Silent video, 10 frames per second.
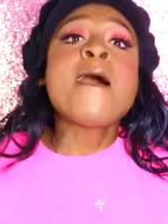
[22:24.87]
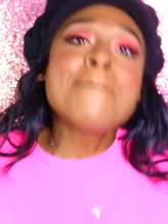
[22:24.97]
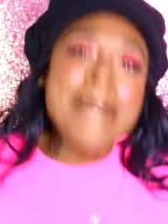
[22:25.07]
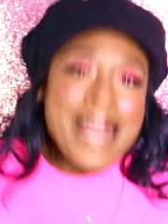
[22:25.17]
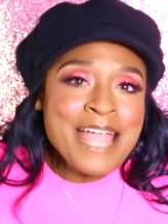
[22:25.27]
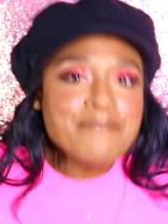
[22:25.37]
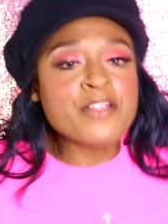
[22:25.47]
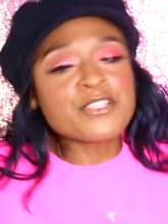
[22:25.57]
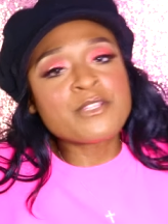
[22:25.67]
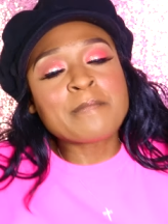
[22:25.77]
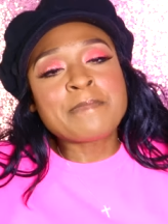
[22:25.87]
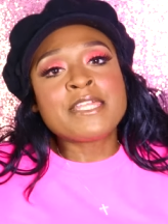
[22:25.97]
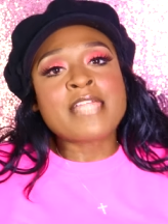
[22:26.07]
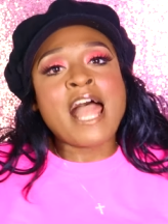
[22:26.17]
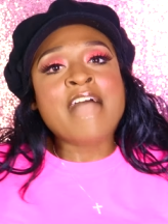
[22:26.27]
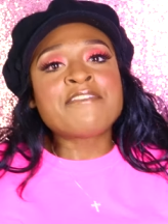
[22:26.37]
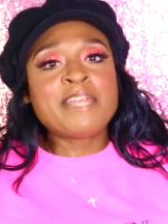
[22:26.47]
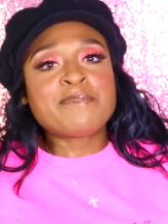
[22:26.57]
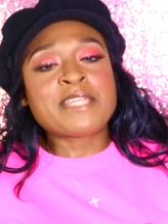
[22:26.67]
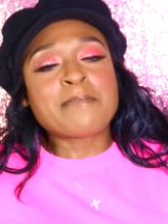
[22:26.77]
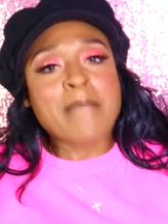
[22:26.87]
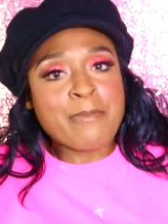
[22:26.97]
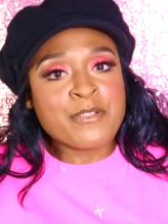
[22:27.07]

my personal opinion, I have to keep saying my